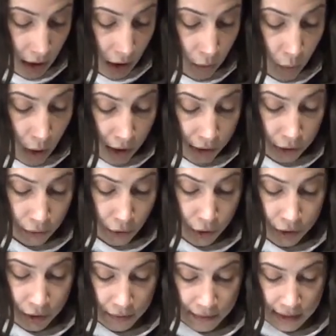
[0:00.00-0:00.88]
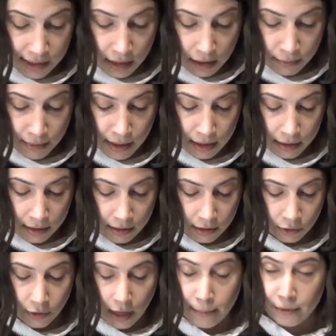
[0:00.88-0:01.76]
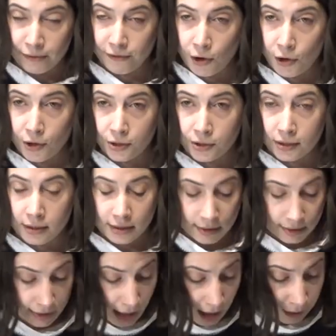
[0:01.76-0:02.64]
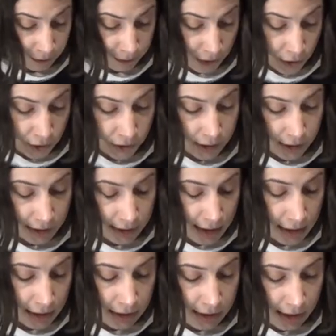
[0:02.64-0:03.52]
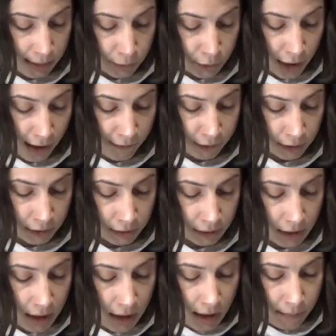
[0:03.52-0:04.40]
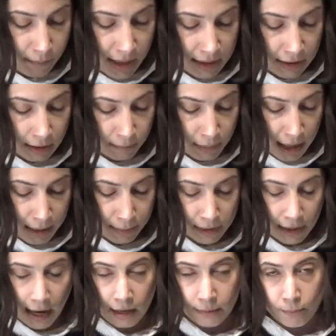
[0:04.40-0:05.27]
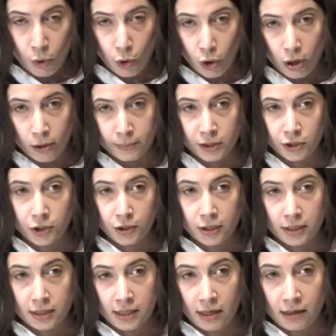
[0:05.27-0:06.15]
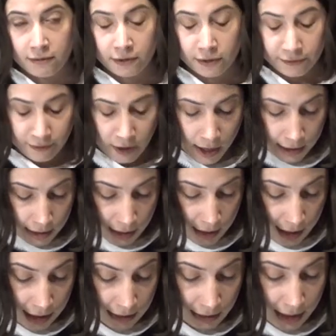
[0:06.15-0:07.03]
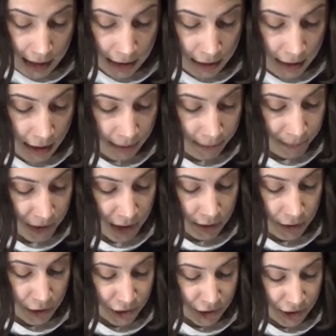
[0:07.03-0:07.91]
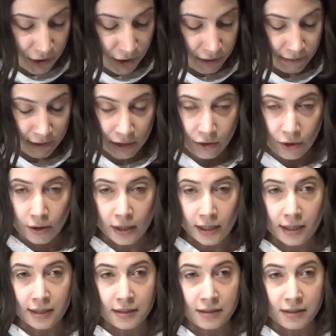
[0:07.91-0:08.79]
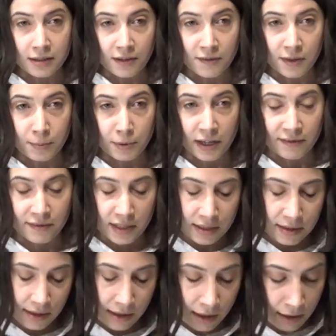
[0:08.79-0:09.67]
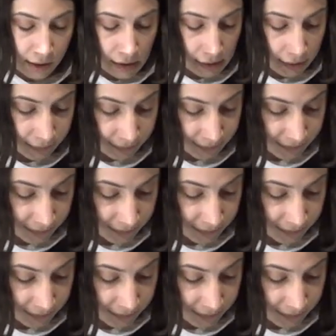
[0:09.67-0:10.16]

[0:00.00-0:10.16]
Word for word: While the growth of cinemas, gramophones, telephones, and steam travel meant that people had more opportunity for fun and leisure than those stern Victorians of the previous era.